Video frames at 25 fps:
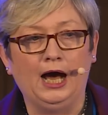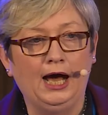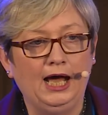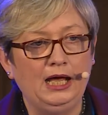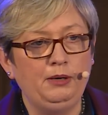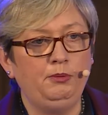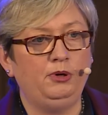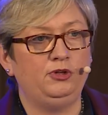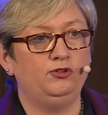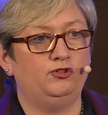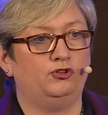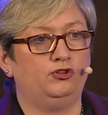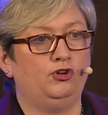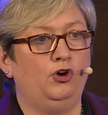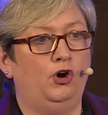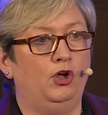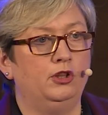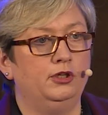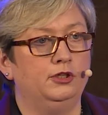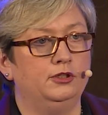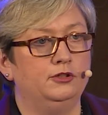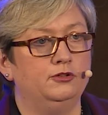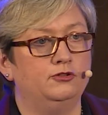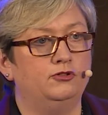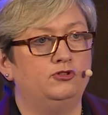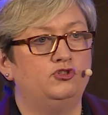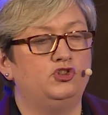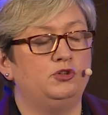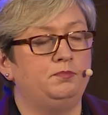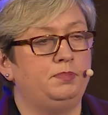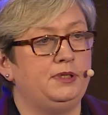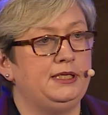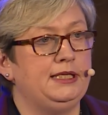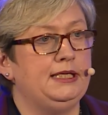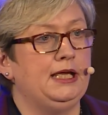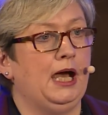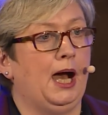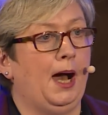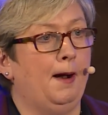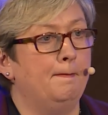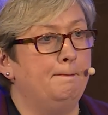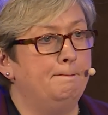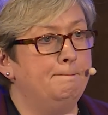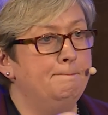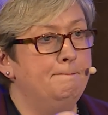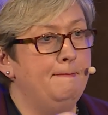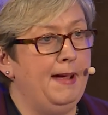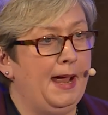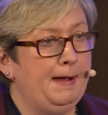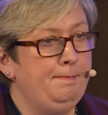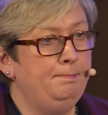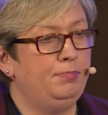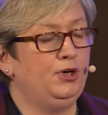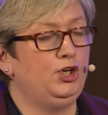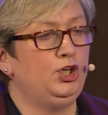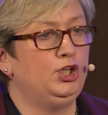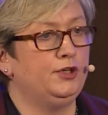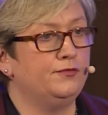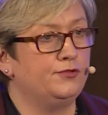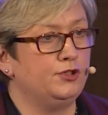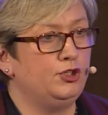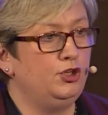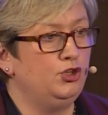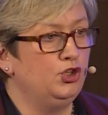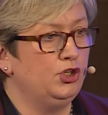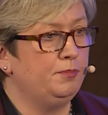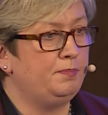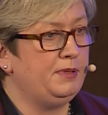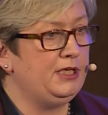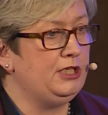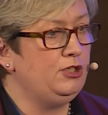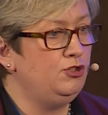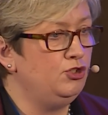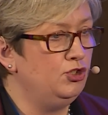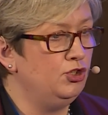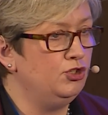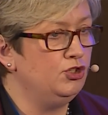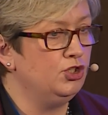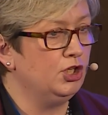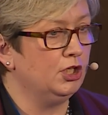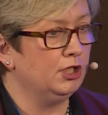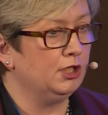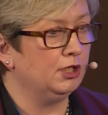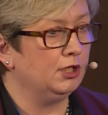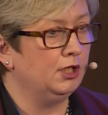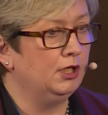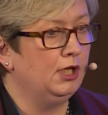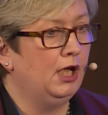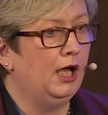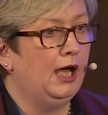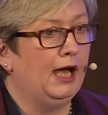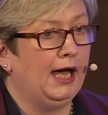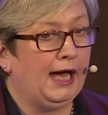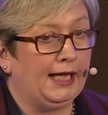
I want Scotland to be a member of the European Union,